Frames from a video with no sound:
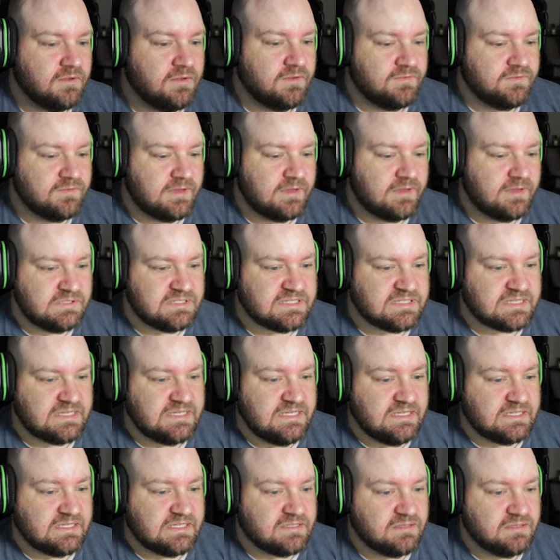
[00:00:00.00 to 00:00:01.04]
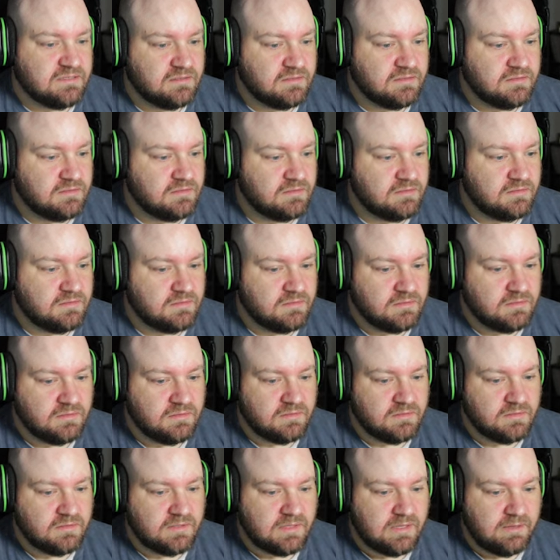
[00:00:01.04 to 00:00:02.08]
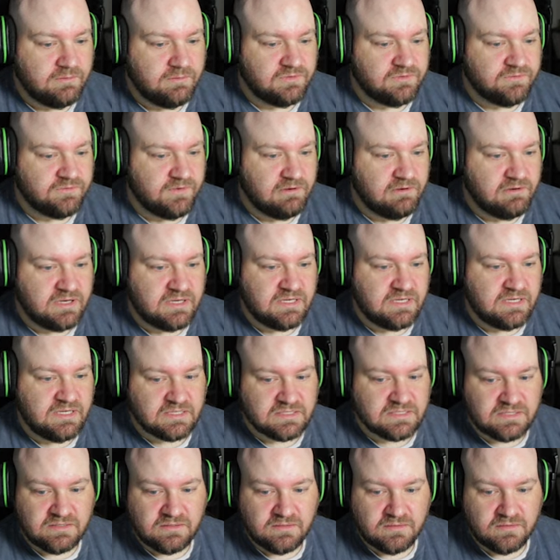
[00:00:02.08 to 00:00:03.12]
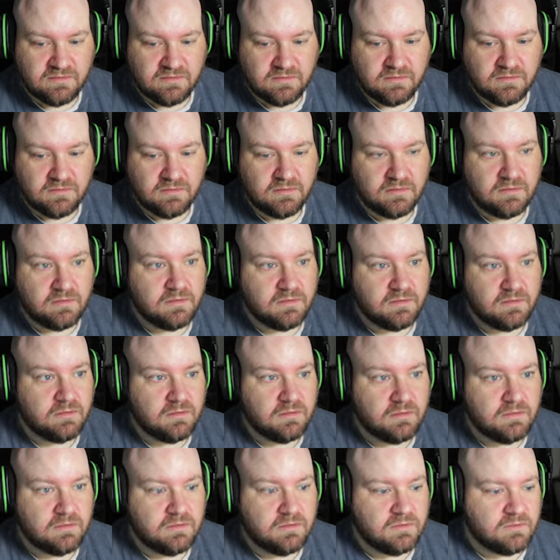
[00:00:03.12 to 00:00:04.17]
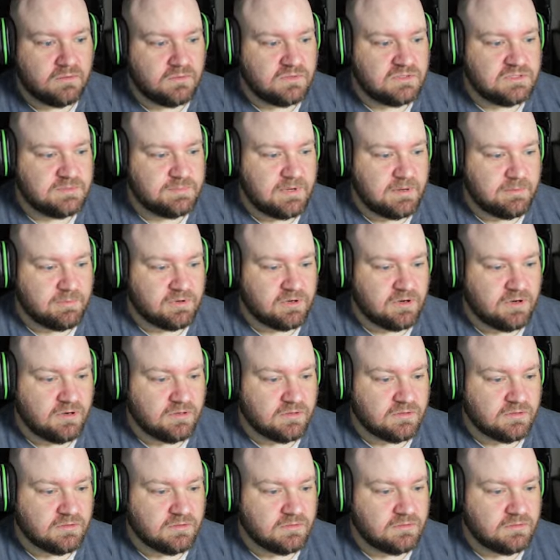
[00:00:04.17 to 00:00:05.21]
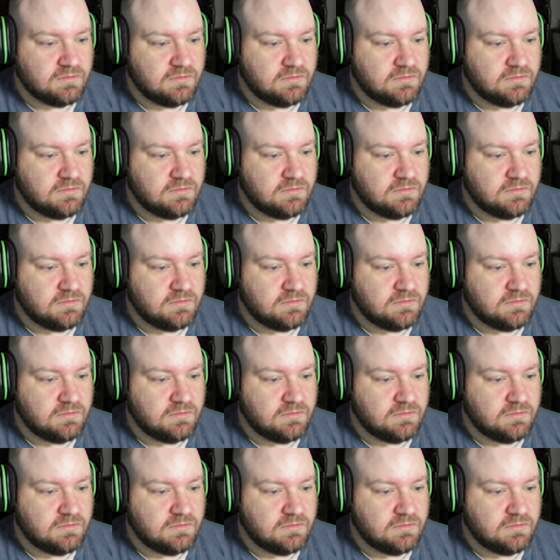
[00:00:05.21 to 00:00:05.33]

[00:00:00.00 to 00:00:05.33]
That was neat. That was very neat. Newspaper article.